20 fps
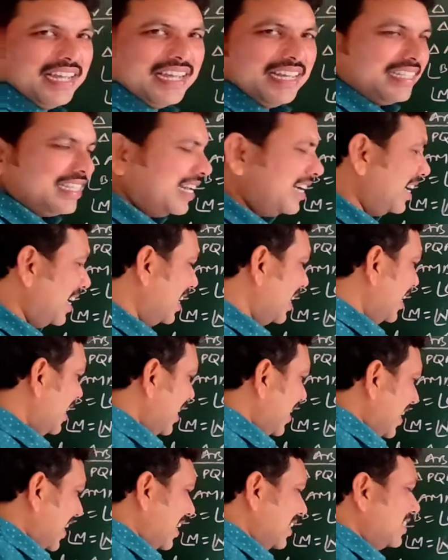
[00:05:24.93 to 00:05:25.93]
Isn't it?
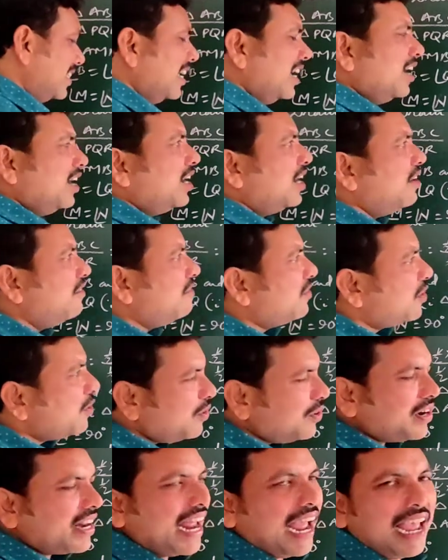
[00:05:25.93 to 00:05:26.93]
Yes. If
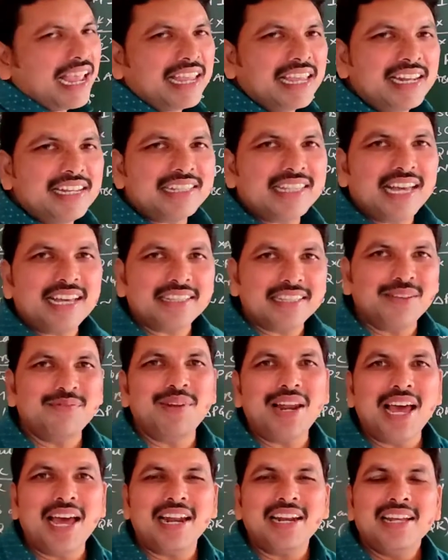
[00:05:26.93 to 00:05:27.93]
two triangles are
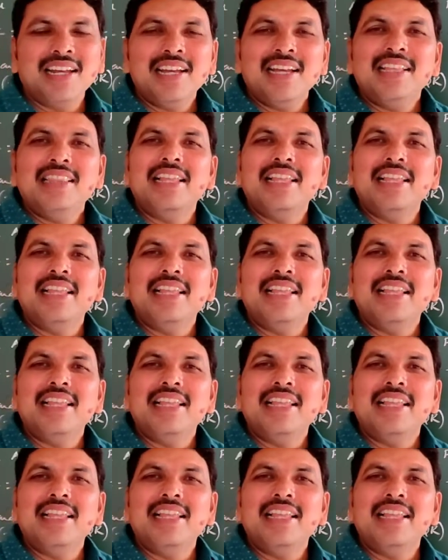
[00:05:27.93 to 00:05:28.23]
similar,